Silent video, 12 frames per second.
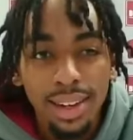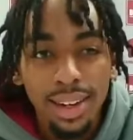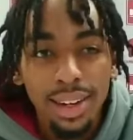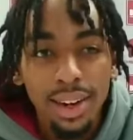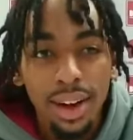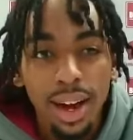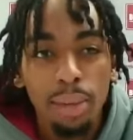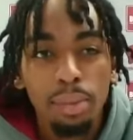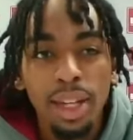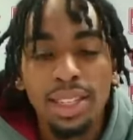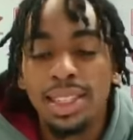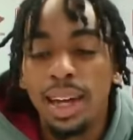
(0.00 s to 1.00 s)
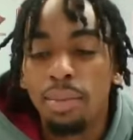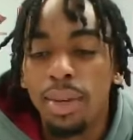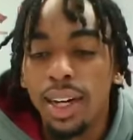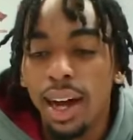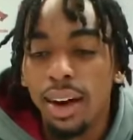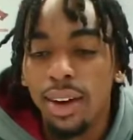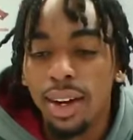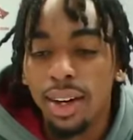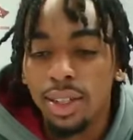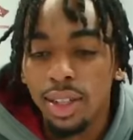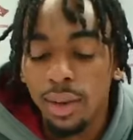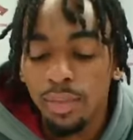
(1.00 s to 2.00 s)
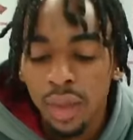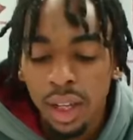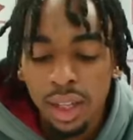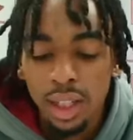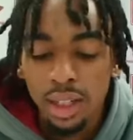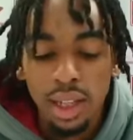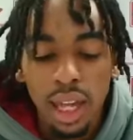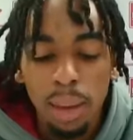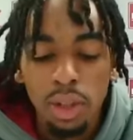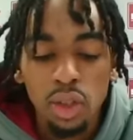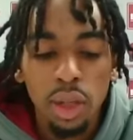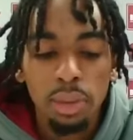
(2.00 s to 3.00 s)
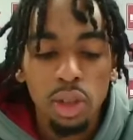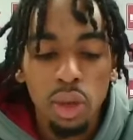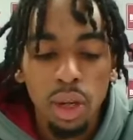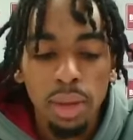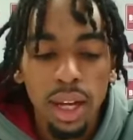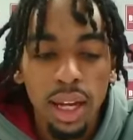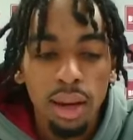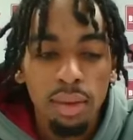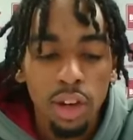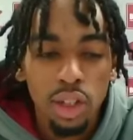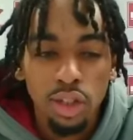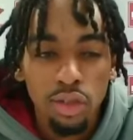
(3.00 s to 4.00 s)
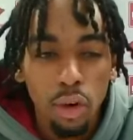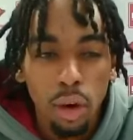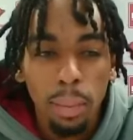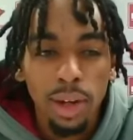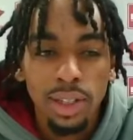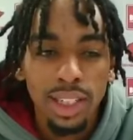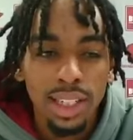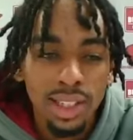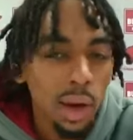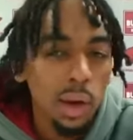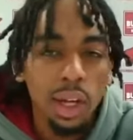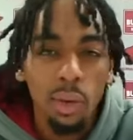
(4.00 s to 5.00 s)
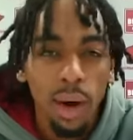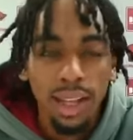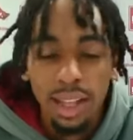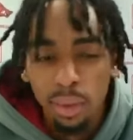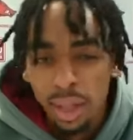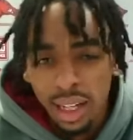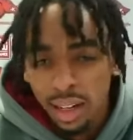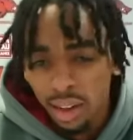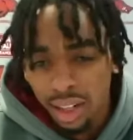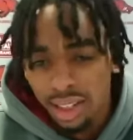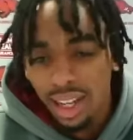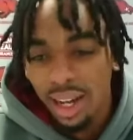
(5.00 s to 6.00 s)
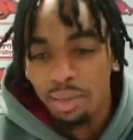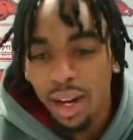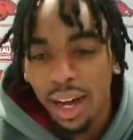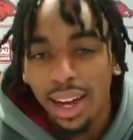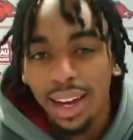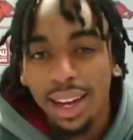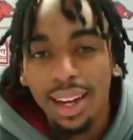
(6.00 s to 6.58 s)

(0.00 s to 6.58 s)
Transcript: You know what I mean? Since I've been down here. So just the chemistry between me and him, first and foremost, and it's only right that we did it on the same night.